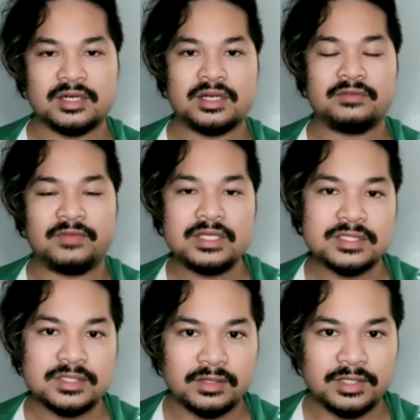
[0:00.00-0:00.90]
an event
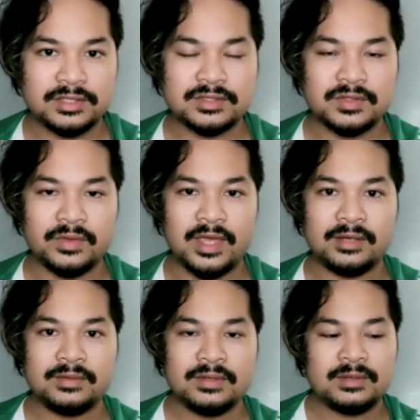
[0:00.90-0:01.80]
series so
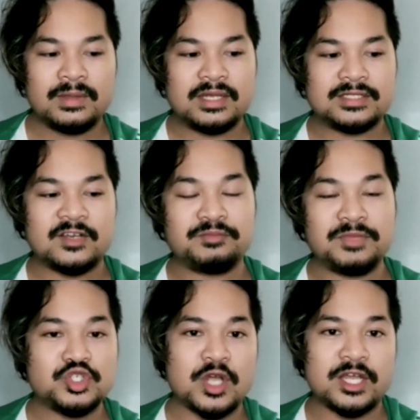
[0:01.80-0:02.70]
that instead of
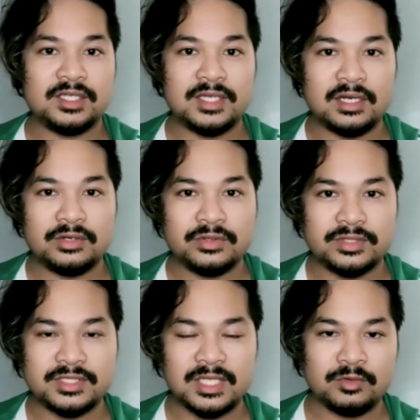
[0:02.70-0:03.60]
me trying to get under
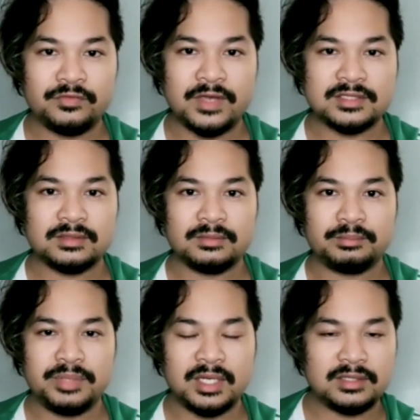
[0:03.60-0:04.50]
the same roof as
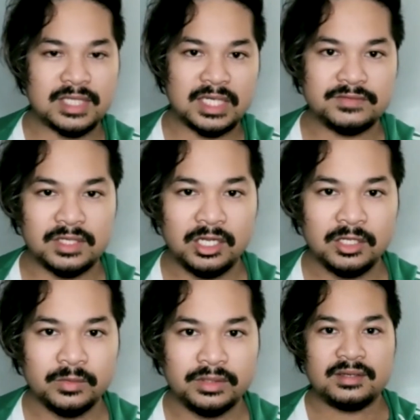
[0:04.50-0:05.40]
big executives in
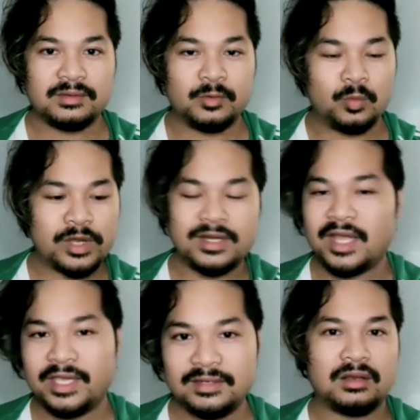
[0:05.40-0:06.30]
Hollywood, one
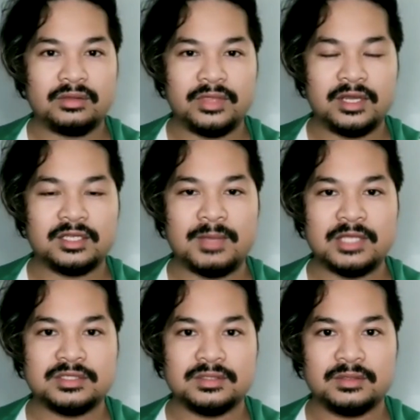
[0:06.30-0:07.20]
night they'd come
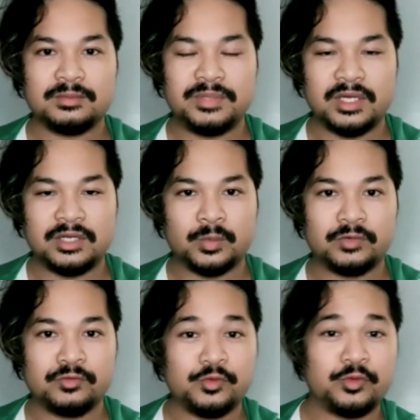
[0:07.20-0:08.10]
out to be under one
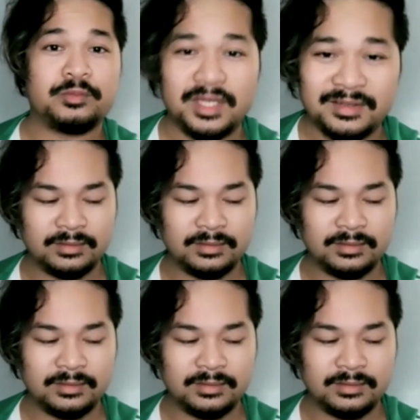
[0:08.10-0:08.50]
roof with me.